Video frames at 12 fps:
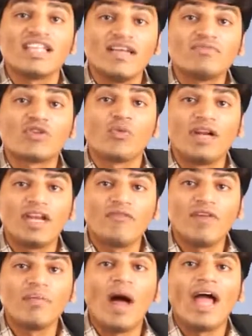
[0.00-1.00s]
seems to be
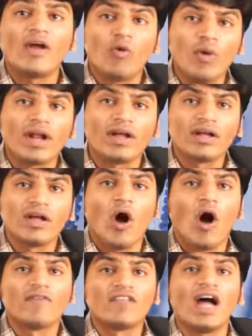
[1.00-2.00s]
driven by a quirk
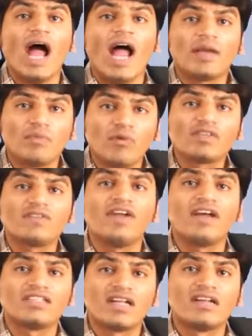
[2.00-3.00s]
of the
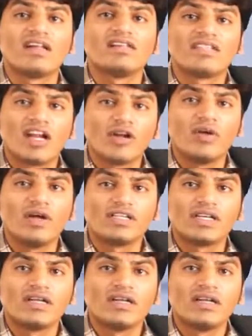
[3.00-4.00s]
atmosphere general
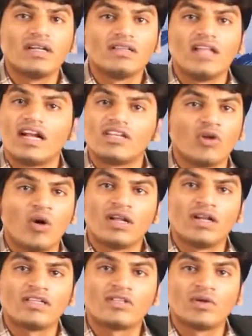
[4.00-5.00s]
circulation that is not
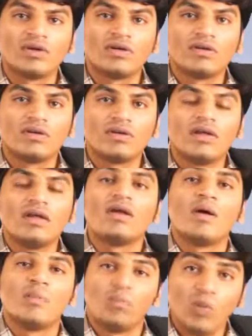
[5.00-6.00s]
understood.
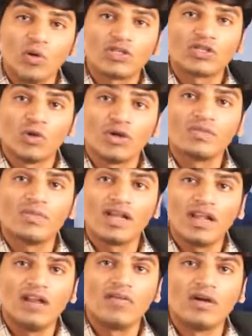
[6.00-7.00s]
More snow is
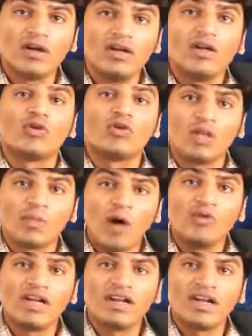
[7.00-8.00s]
being delivered to the
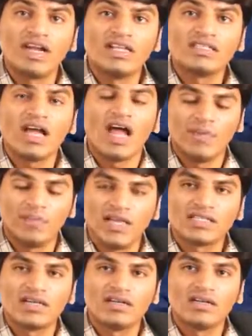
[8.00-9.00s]
mountain range at
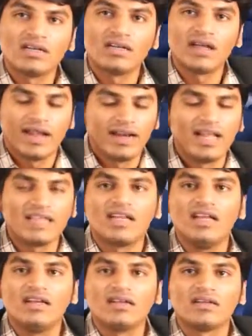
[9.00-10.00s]
present and less
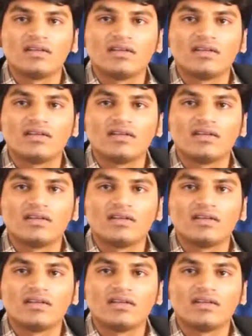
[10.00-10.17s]
heat.